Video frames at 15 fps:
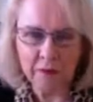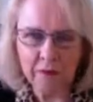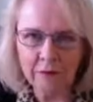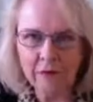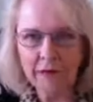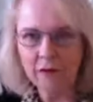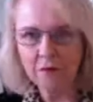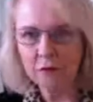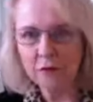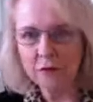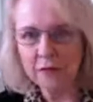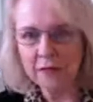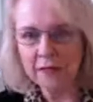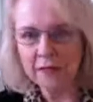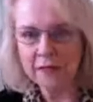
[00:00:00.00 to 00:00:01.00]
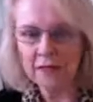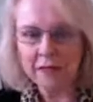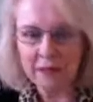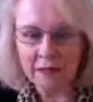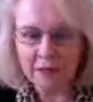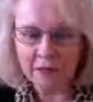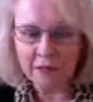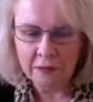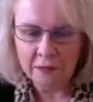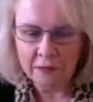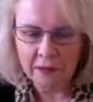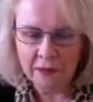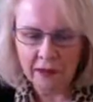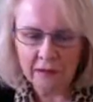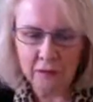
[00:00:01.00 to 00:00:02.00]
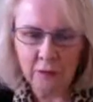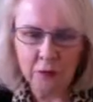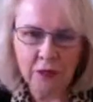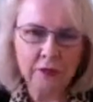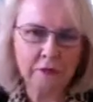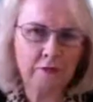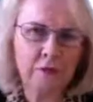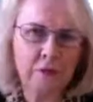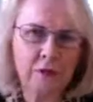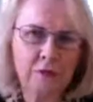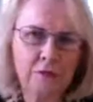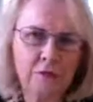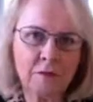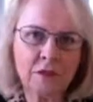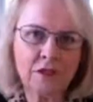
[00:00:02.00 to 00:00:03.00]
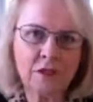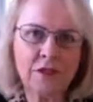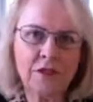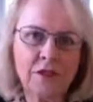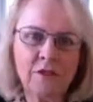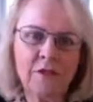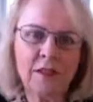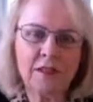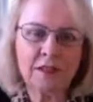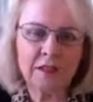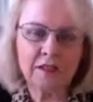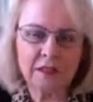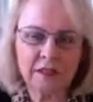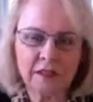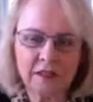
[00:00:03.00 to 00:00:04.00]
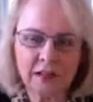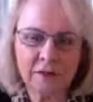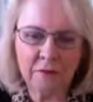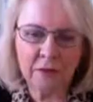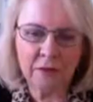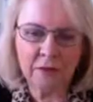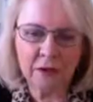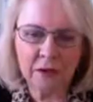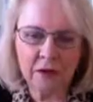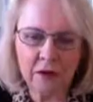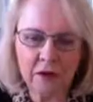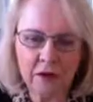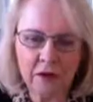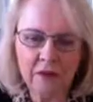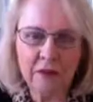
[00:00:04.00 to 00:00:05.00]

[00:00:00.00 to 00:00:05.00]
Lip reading: They may have more money, they may have more influence, but they don't necessarily have more power.